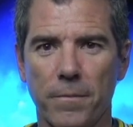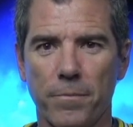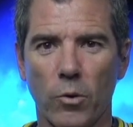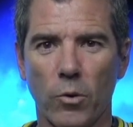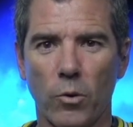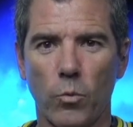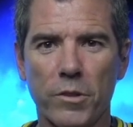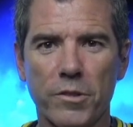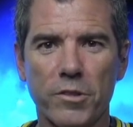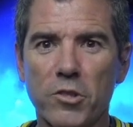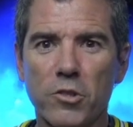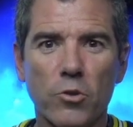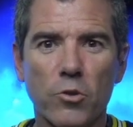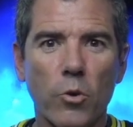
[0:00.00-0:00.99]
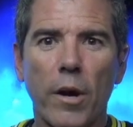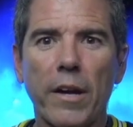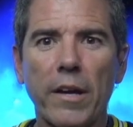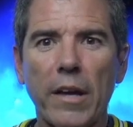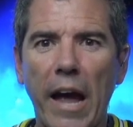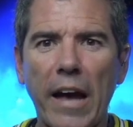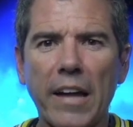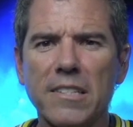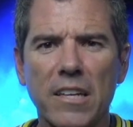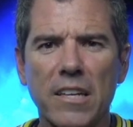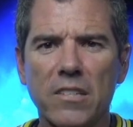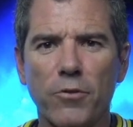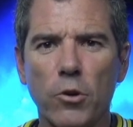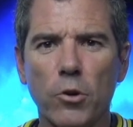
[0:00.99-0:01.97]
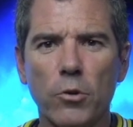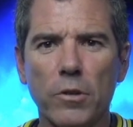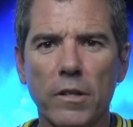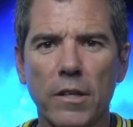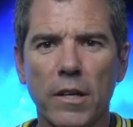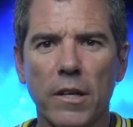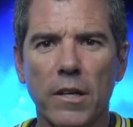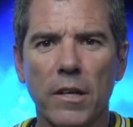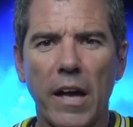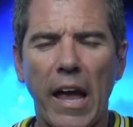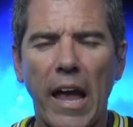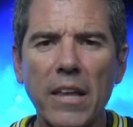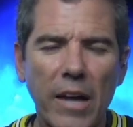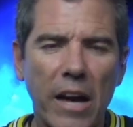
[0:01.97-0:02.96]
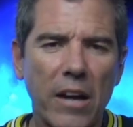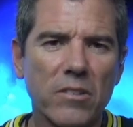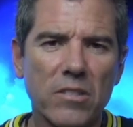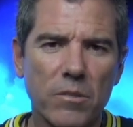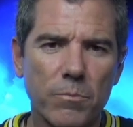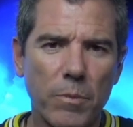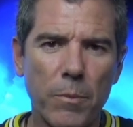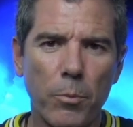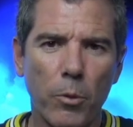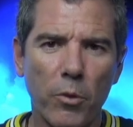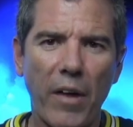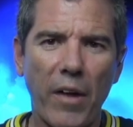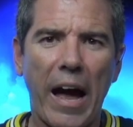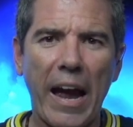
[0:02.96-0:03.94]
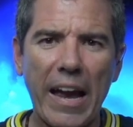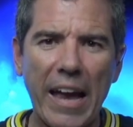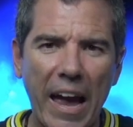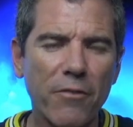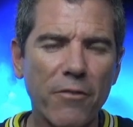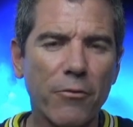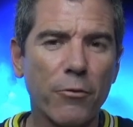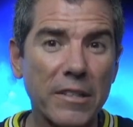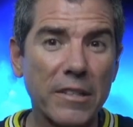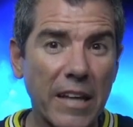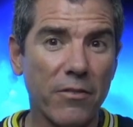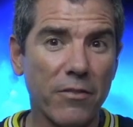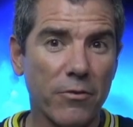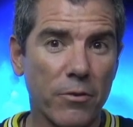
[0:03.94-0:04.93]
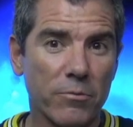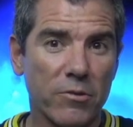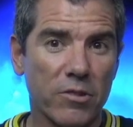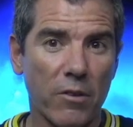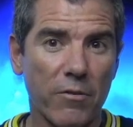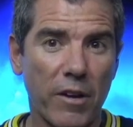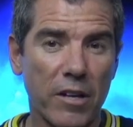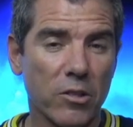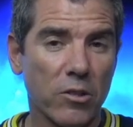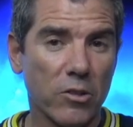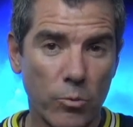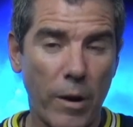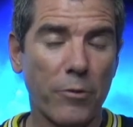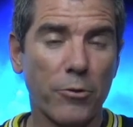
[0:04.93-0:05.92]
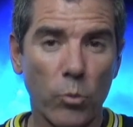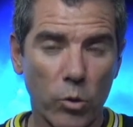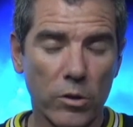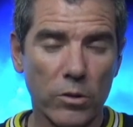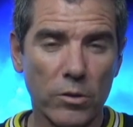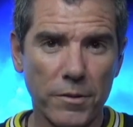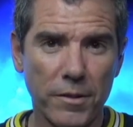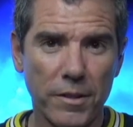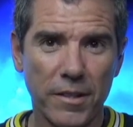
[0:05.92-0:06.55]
we're destroying excess food 8,000 people die every day from starvation throughout the world.